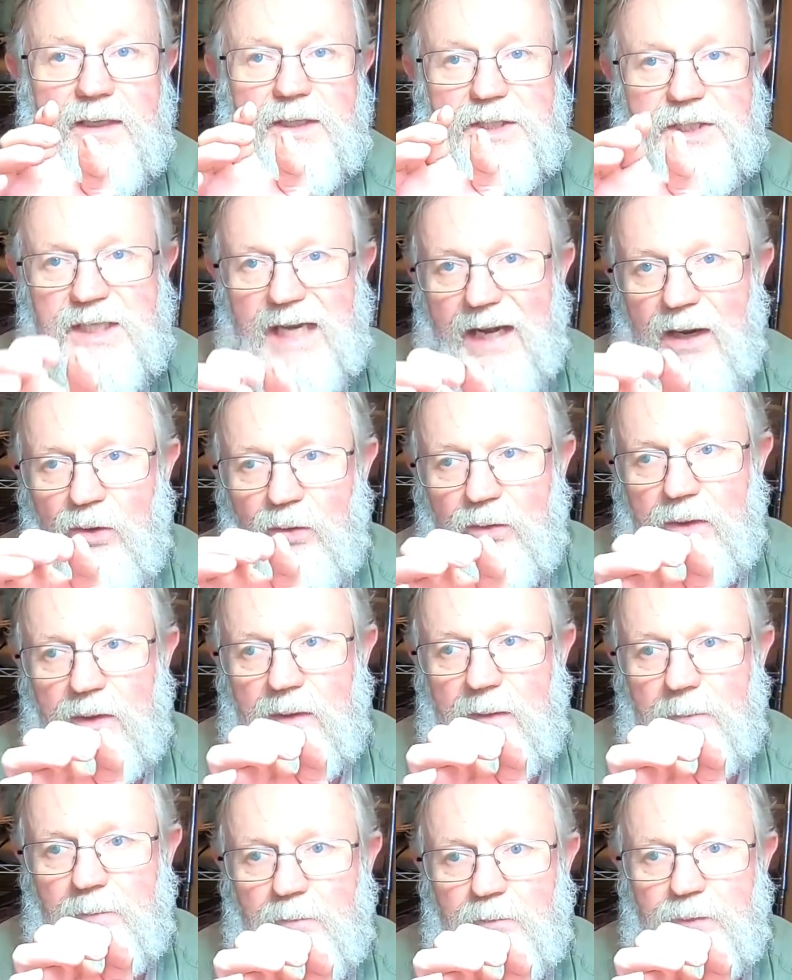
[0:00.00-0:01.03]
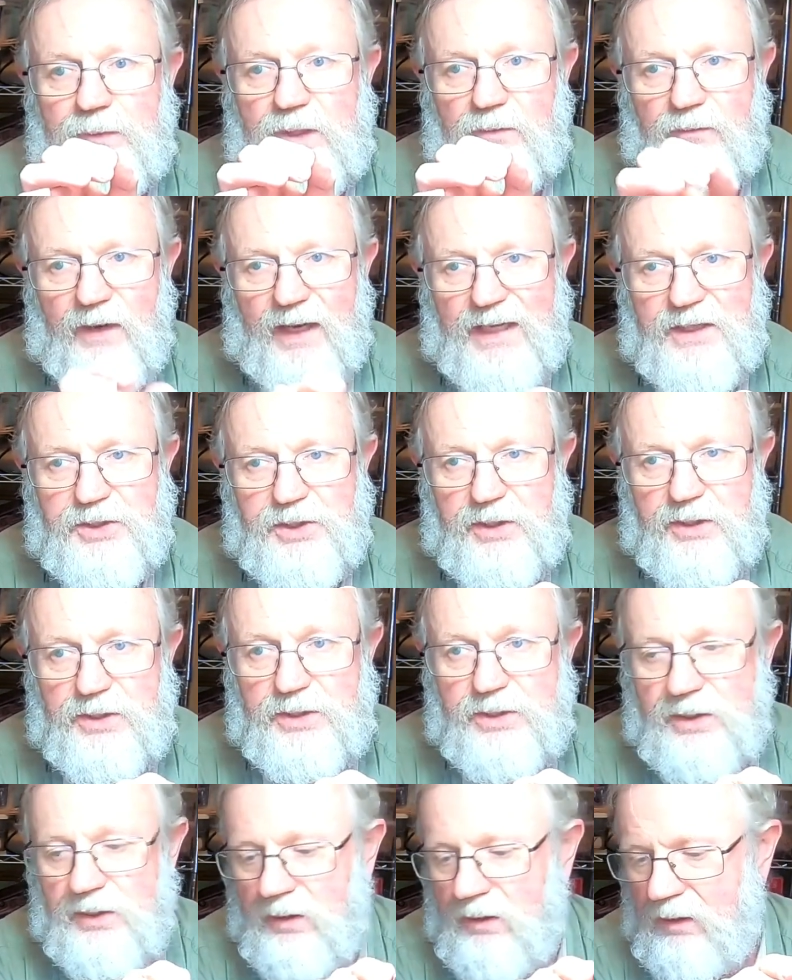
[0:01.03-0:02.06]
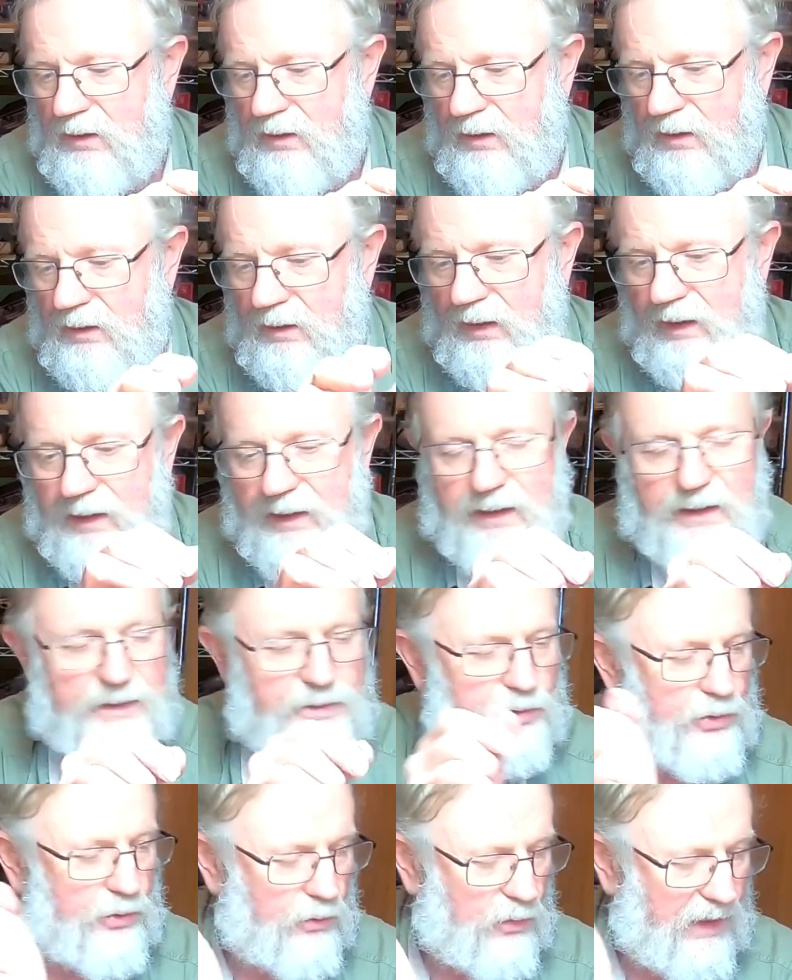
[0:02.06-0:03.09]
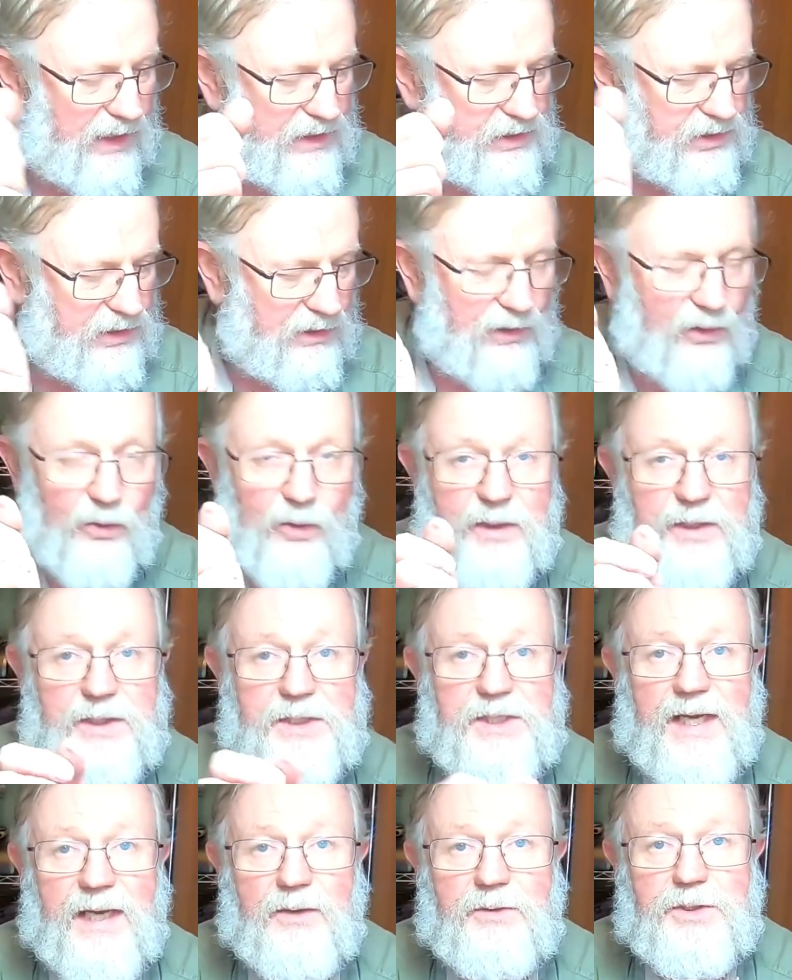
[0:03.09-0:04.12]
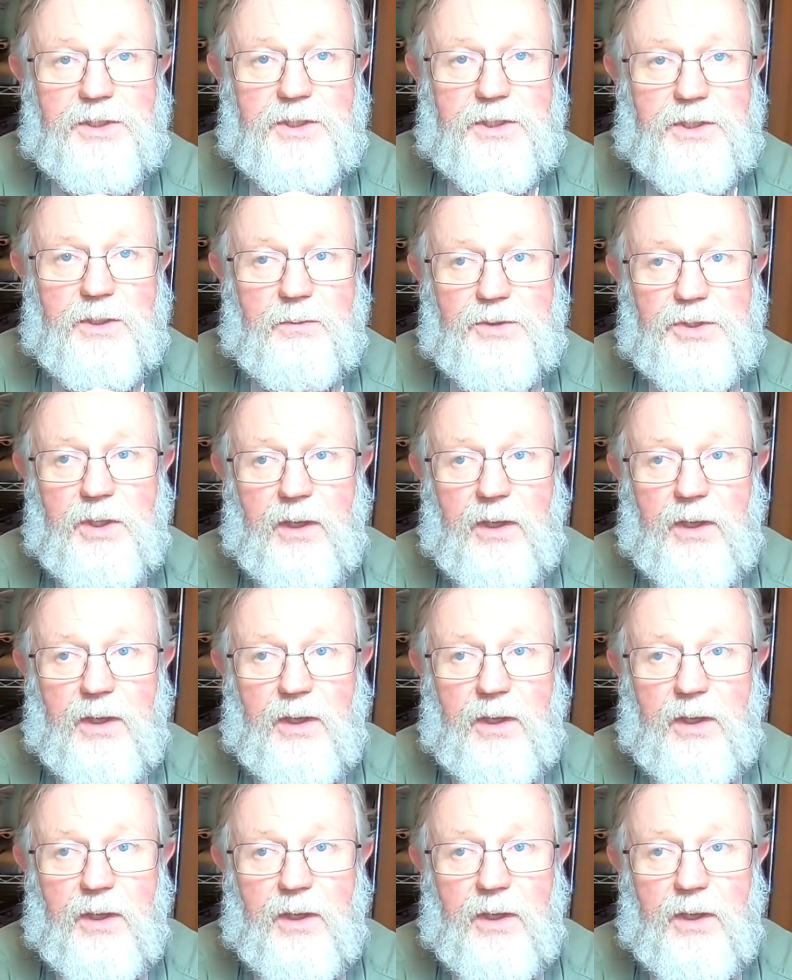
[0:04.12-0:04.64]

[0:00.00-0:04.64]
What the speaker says: sound devices to raise and lower the sound systems